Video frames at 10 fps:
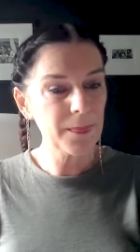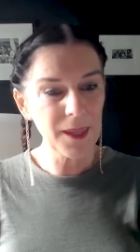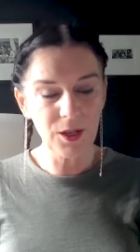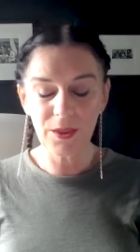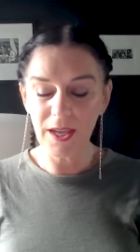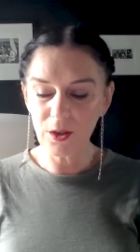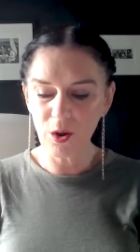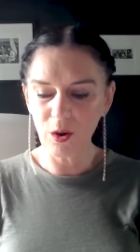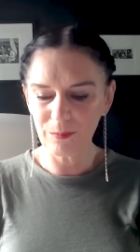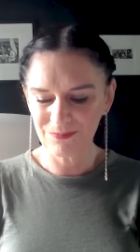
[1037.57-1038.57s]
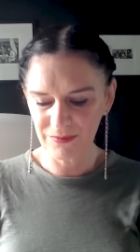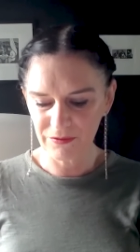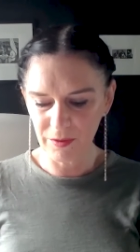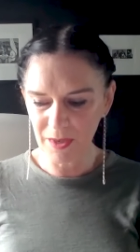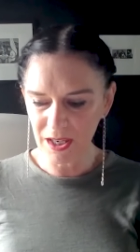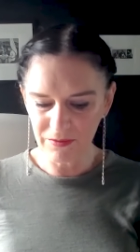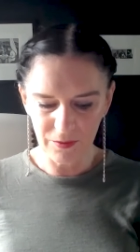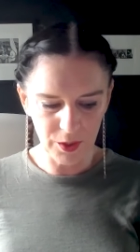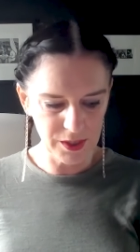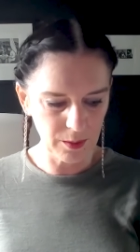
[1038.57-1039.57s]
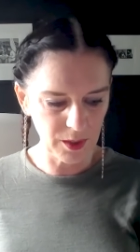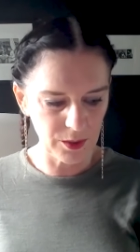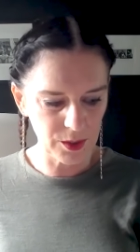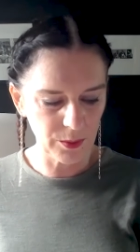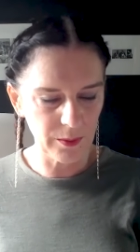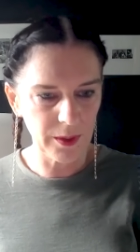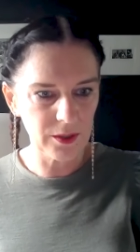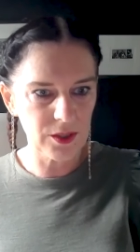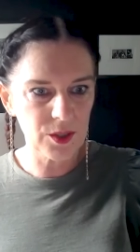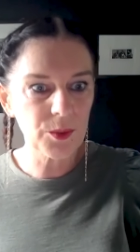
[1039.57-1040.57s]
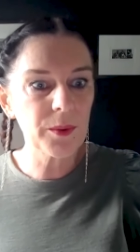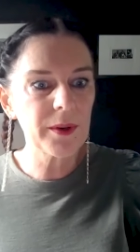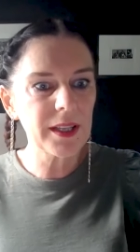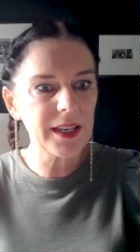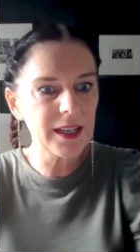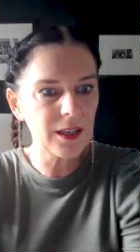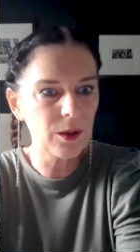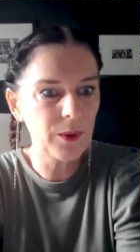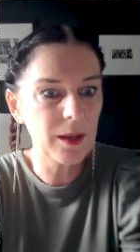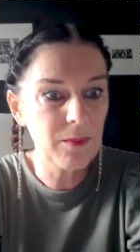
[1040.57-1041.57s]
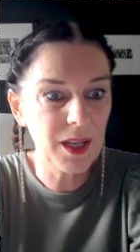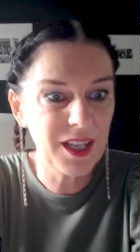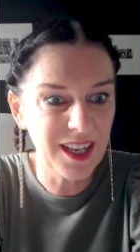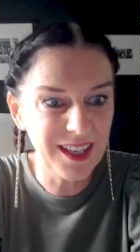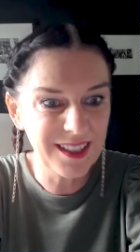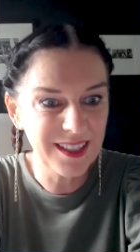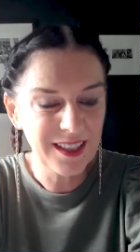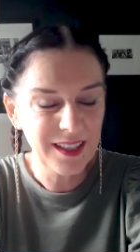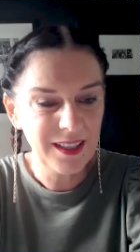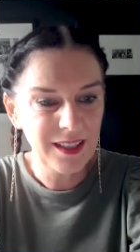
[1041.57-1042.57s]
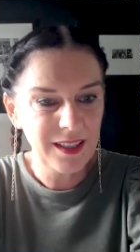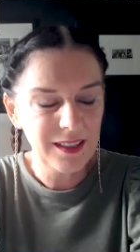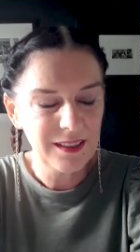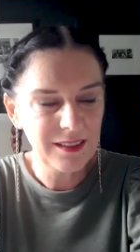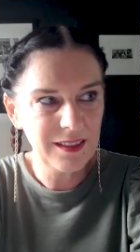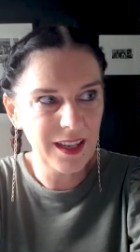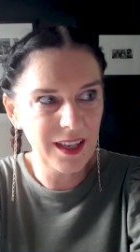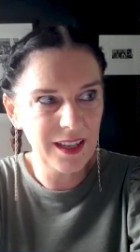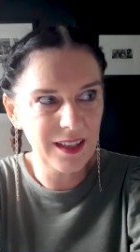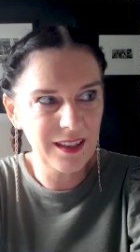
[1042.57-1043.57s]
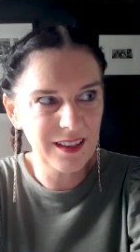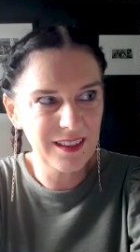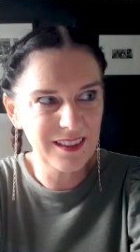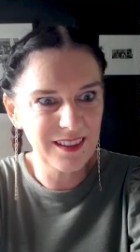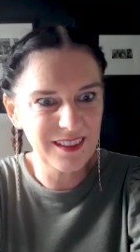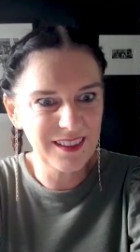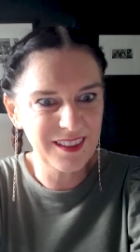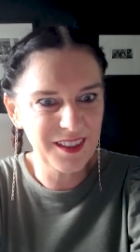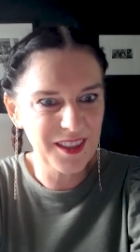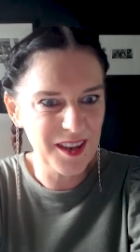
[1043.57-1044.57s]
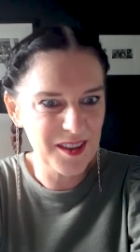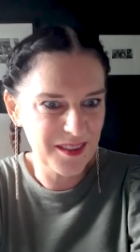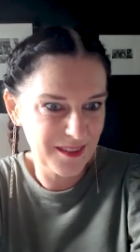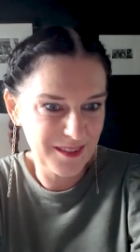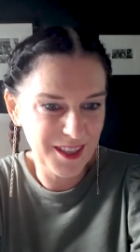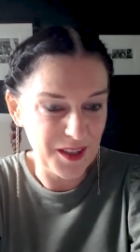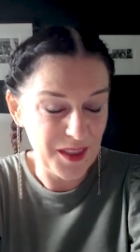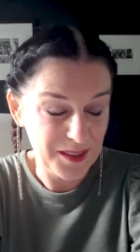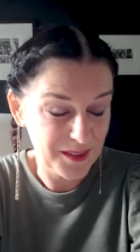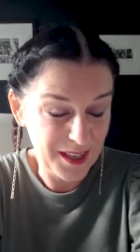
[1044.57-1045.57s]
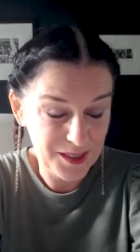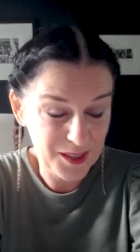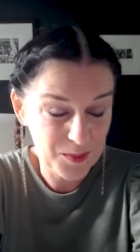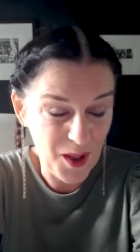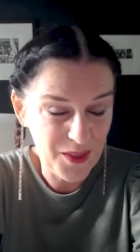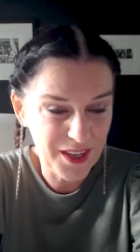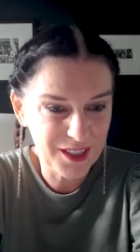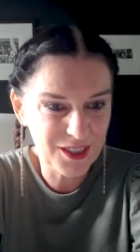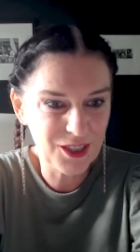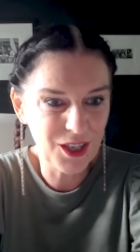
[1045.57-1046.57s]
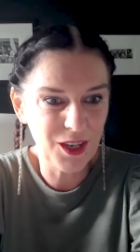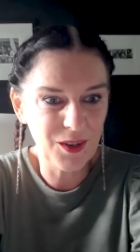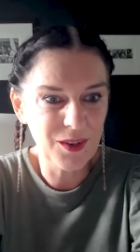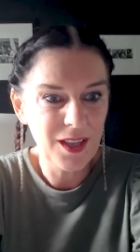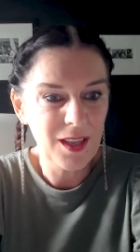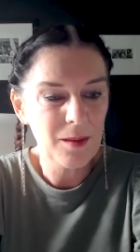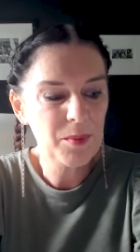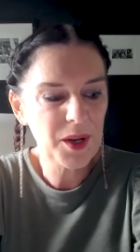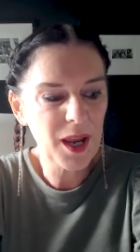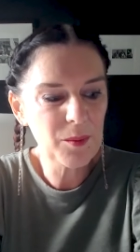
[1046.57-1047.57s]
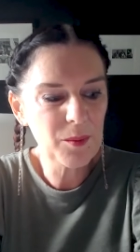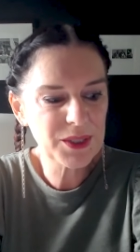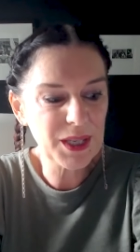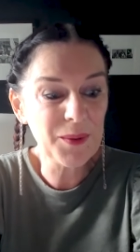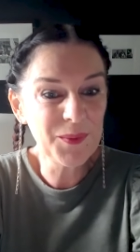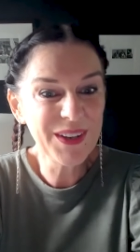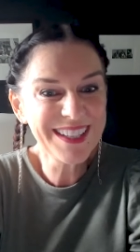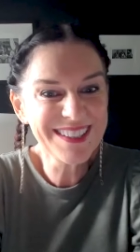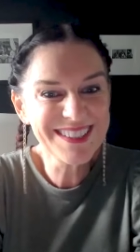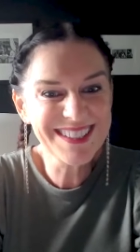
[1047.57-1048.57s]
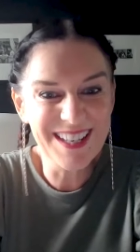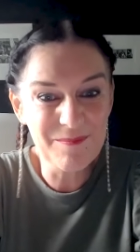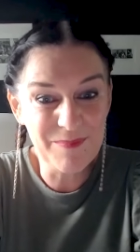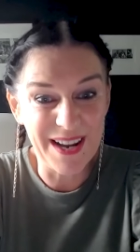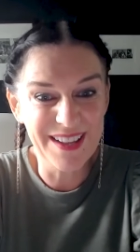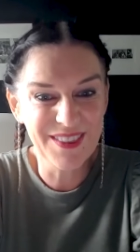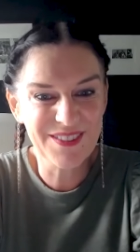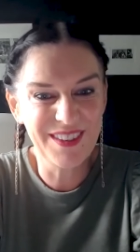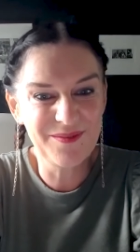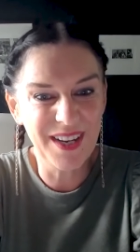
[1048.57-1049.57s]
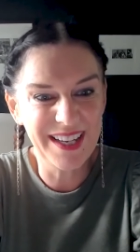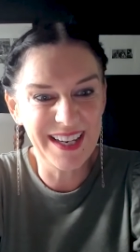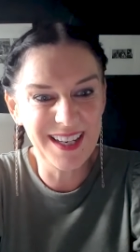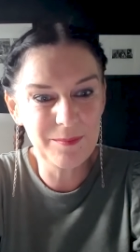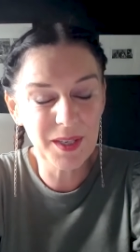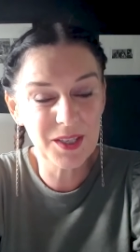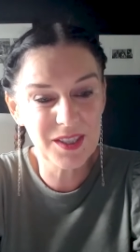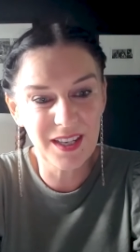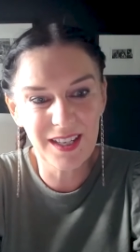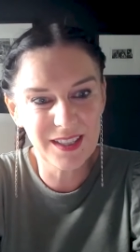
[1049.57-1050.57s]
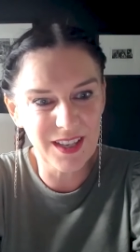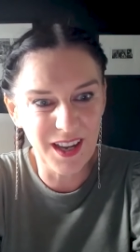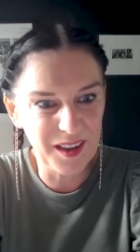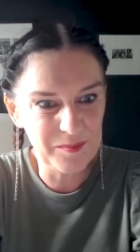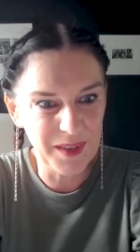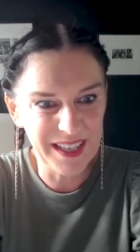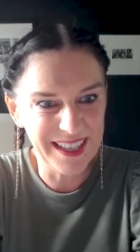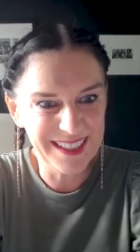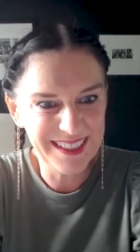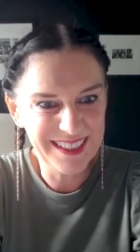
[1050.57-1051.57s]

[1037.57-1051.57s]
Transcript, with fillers: you know, they're not. For me, if I've got someone who's squir- squirreling away money, then you know they you know that that's a smart thing to do but I want someone who's going to burn through money because they need to earn money.